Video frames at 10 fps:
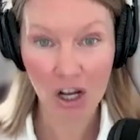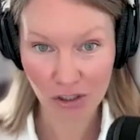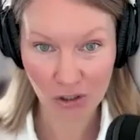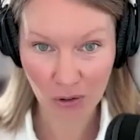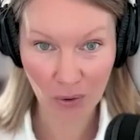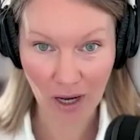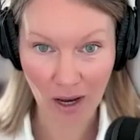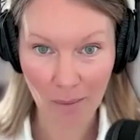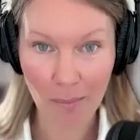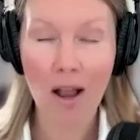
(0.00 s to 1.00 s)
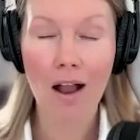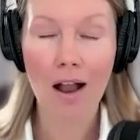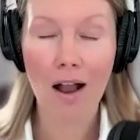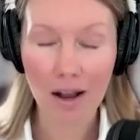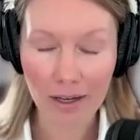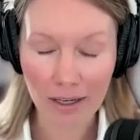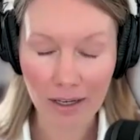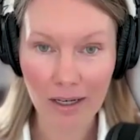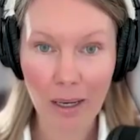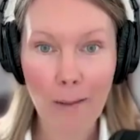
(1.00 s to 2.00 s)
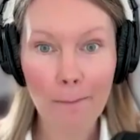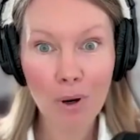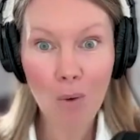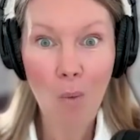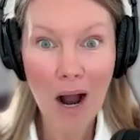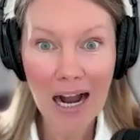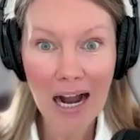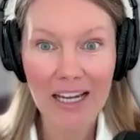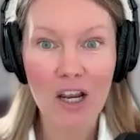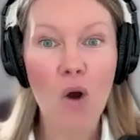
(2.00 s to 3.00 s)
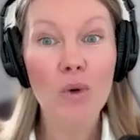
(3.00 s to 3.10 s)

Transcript: Costs are going up again. But why?